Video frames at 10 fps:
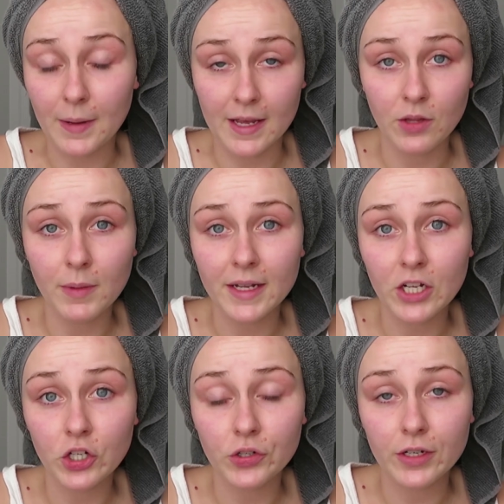pay the money
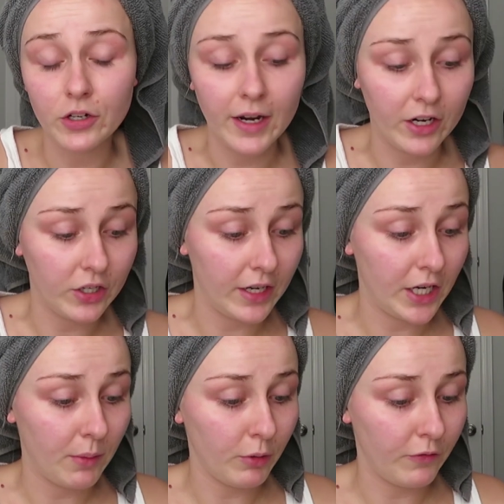to go get your hair
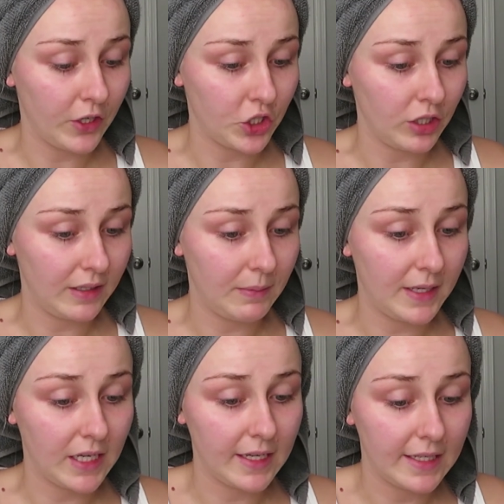done professionally,
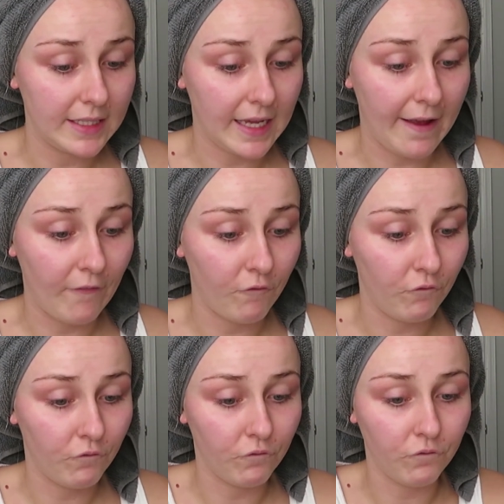because I
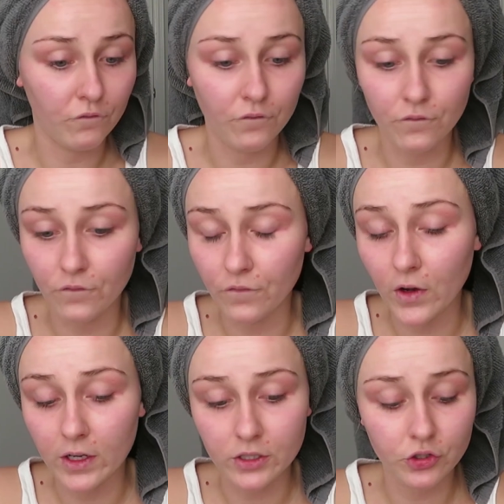
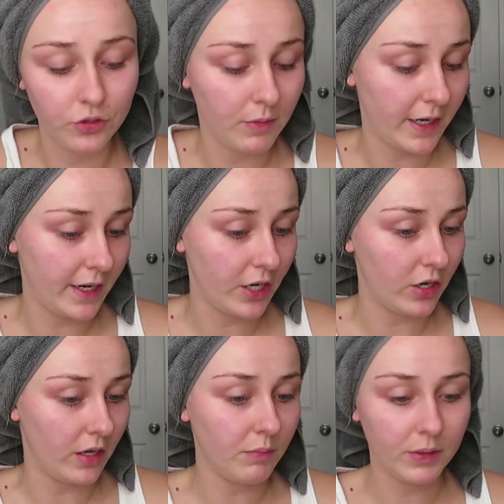fudged my hair
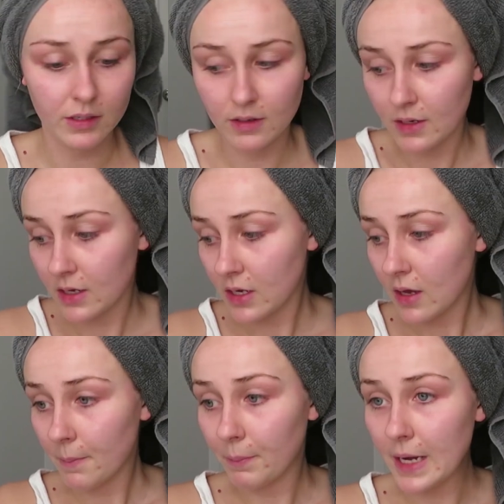up.
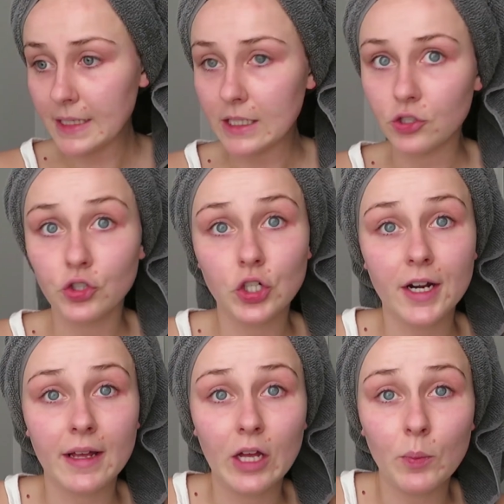But to
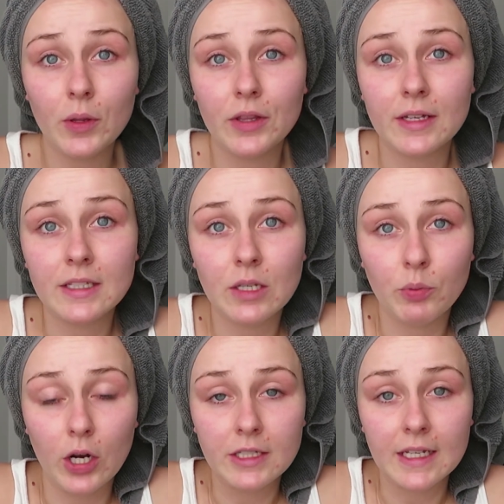try to help this
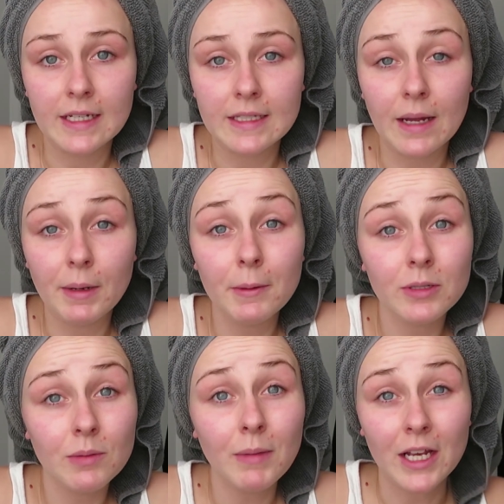process, I'm gonna
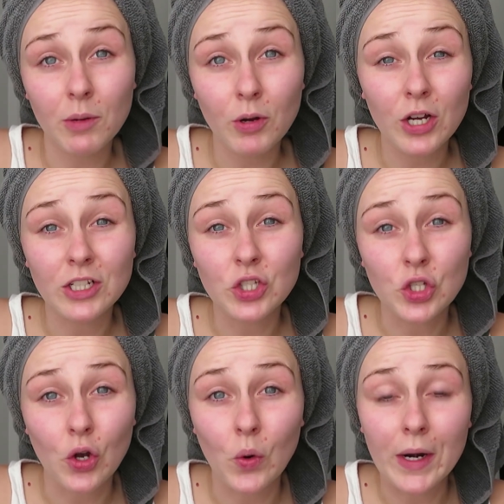put some makeup on
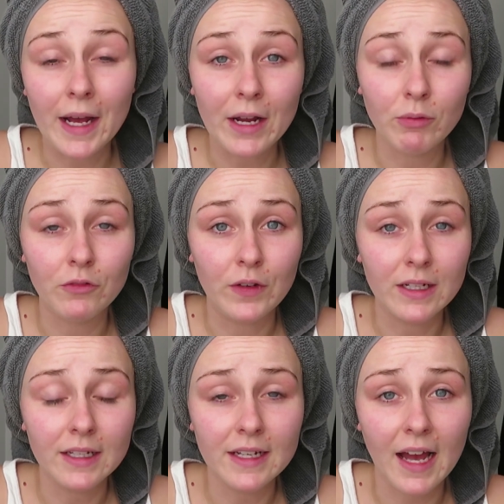so when I
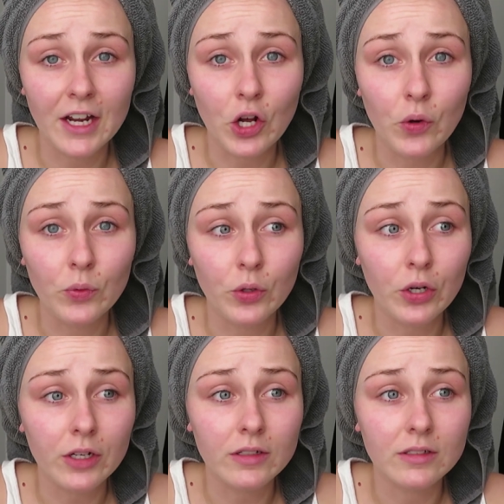reveal it, I don't
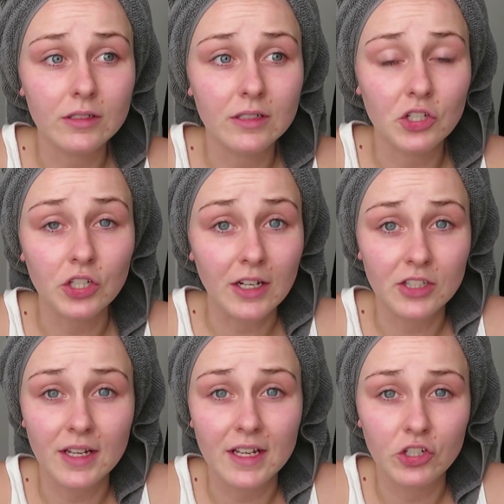look
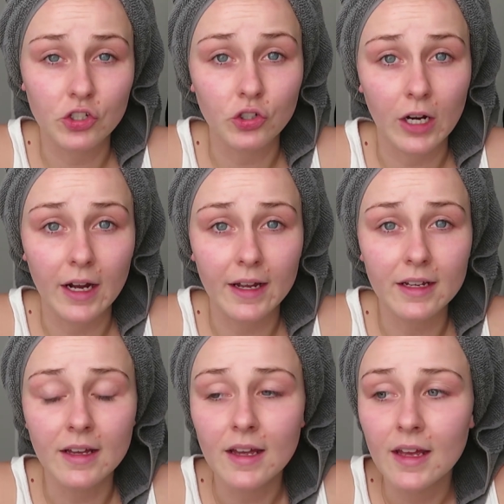disgusting and just
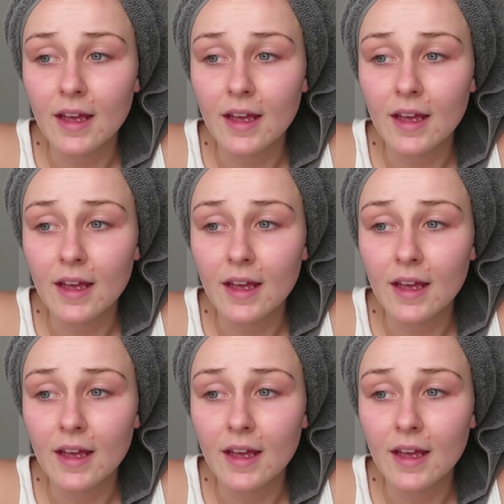cry.